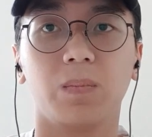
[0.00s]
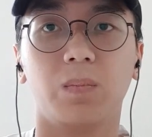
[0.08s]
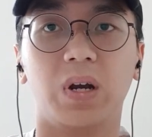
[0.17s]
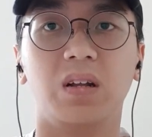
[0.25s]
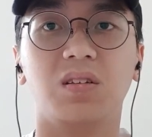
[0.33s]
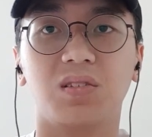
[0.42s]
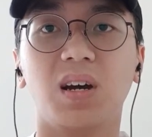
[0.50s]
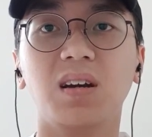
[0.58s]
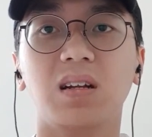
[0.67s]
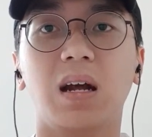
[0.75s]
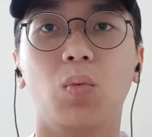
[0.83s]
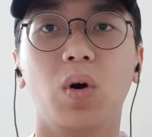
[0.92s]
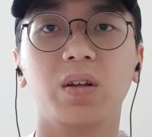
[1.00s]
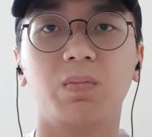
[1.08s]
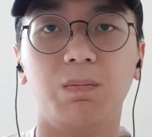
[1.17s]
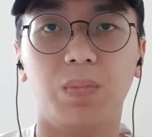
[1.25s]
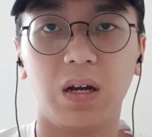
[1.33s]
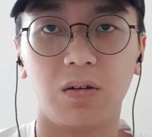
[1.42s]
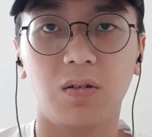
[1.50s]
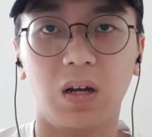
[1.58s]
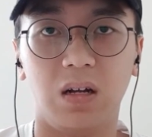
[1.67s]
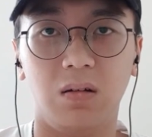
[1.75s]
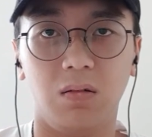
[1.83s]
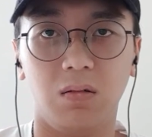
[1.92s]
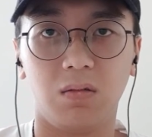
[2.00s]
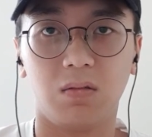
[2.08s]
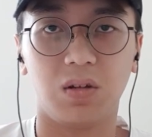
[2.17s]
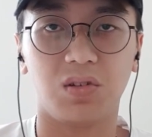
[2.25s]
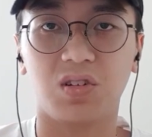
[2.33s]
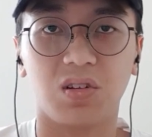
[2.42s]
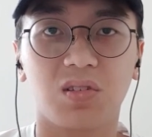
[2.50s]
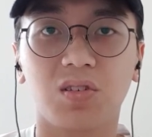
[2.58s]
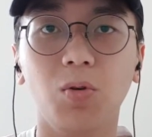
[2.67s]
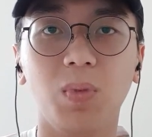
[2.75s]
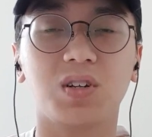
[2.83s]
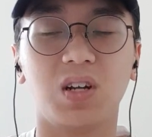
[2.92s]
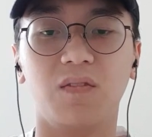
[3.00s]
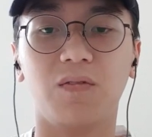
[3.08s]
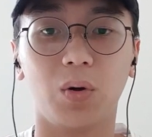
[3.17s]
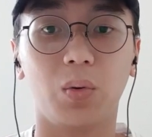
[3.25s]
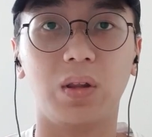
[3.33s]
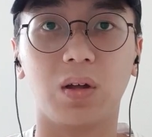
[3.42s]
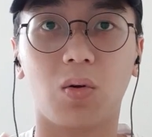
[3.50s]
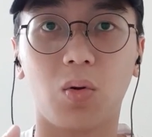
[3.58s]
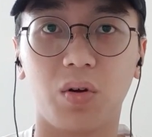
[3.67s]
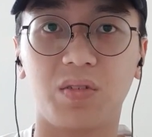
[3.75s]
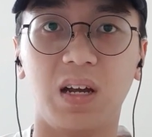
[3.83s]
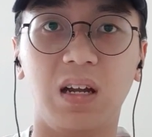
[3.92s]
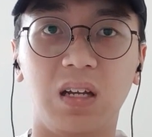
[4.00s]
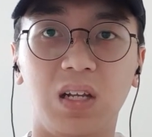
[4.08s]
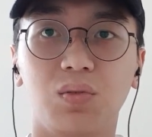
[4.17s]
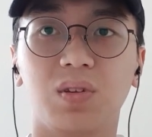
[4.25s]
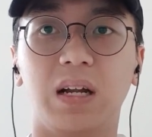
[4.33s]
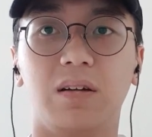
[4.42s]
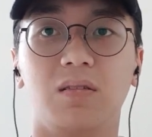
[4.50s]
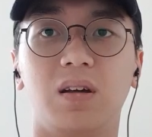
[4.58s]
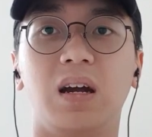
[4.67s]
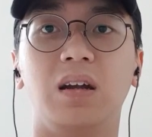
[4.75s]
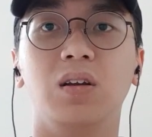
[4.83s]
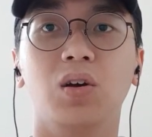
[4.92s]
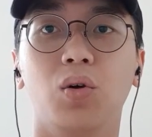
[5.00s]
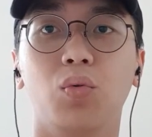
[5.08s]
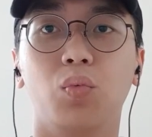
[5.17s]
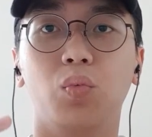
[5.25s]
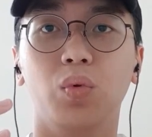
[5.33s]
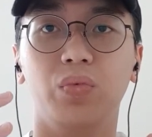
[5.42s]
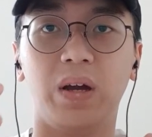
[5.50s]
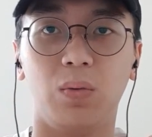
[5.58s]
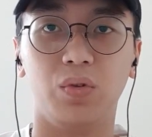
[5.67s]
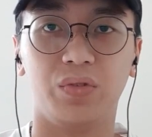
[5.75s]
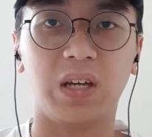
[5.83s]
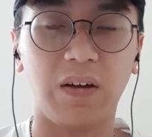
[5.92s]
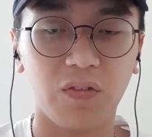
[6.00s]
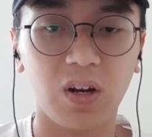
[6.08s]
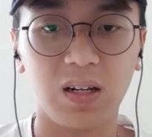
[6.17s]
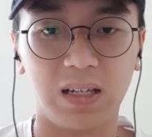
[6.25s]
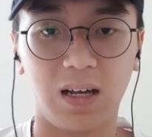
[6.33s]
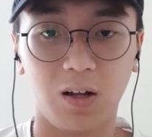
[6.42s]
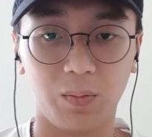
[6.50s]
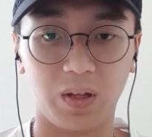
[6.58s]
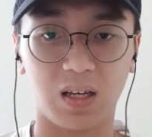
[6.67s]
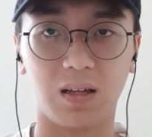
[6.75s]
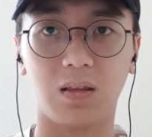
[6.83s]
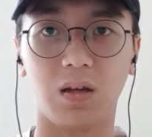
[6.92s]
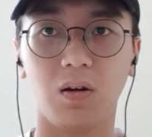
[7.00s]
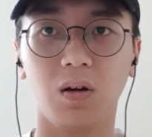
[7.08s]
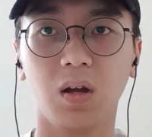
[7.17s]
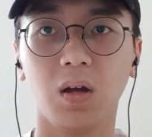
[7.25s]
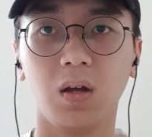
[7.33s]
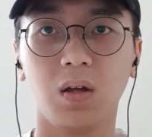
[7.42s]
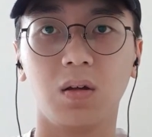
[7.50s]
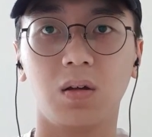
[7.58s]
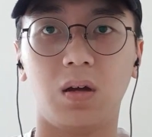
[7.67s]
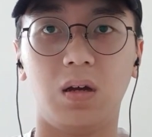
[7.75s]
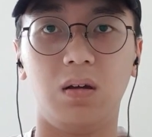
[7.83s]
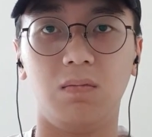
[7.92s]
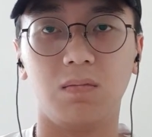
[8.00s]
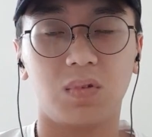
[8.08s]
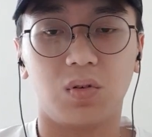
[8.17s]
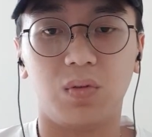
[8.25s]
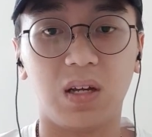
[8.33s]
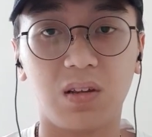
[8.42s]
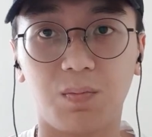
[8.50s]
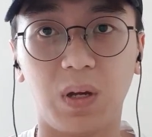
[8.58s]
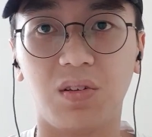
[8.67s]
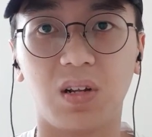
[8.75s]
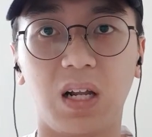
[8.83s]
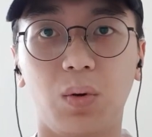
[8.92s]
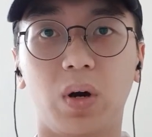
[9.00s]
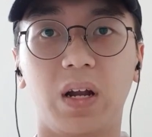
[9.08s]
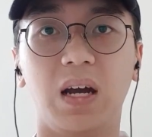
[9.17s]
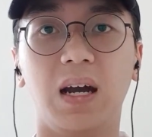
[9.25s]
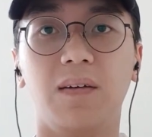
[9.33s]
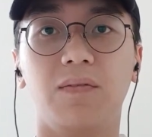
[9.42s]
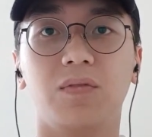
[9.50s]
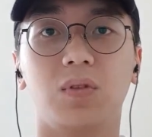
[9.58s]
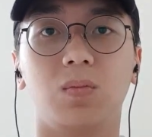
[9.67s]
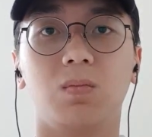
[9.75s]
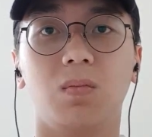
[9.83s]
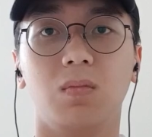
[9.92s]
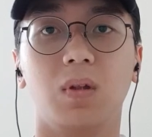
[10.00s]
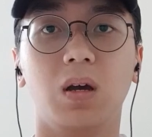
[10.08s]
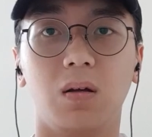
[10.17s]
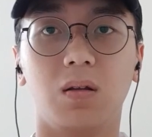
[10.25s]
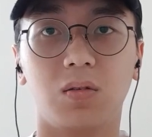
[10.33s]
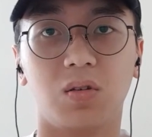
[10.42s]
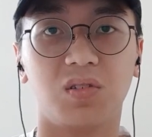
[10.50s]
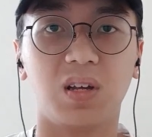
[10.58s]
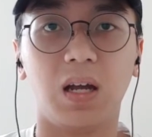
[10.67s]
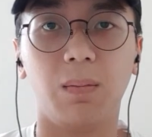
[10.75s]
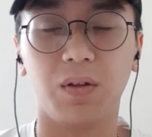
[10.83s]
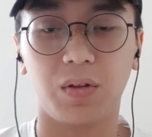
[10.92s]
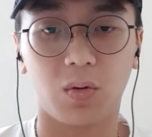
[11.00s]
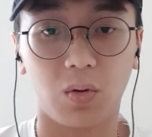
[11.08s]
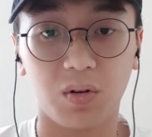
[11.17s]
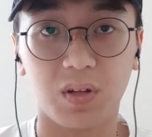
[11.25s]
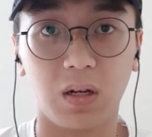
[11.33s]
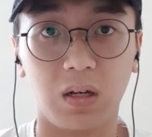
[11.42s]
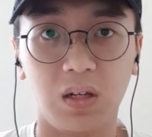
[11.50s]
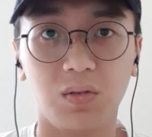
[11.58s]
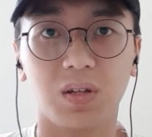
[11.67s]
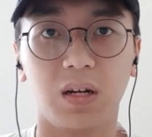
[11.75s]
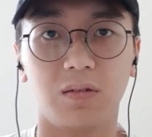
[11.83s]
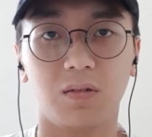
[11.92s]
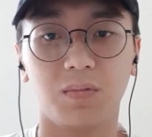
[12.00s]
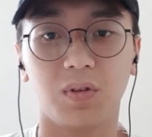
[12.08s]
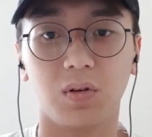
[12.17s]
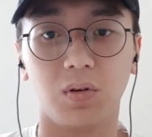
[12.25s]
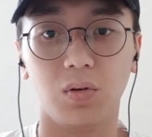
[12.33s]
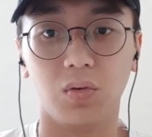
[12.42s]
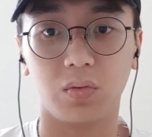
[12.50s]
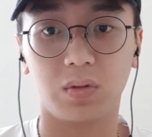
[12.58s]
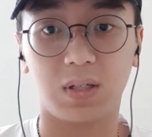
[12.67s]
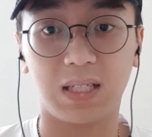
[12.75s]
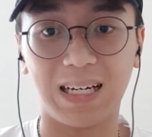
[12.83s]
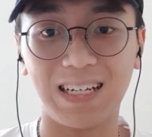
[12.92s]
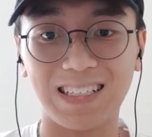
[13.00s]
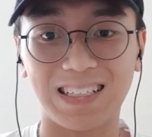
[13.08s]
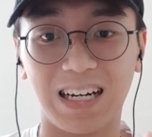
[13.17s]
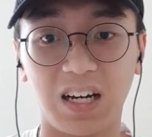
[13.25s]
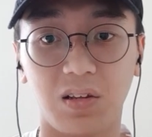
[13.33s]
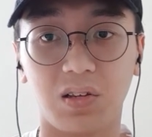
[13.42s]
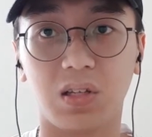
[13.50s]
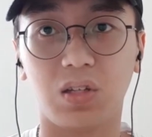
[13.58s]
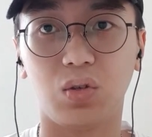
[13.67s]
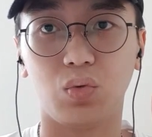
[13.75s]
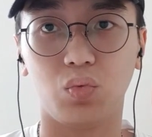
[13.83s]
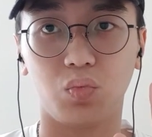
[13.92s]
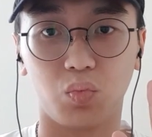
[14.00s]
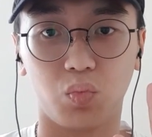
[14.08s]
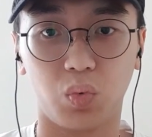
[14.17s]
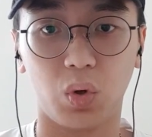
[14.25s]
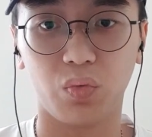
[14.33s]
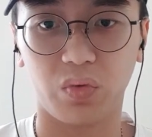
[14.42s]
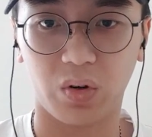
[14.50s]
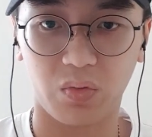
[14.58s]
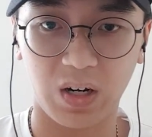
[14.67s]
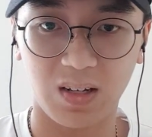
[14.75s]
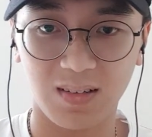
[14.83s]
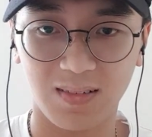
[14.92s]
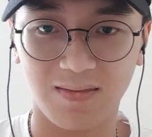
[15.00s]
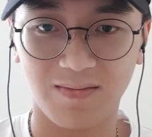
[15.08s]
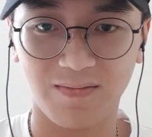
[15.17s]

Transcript: but I decided I want to be better, and there's just so much info in the course and newsletter that I know that will definitely help me get there. And so that's basically what I have to say about the course and the newsletter. So get it, guys. You won't regret it.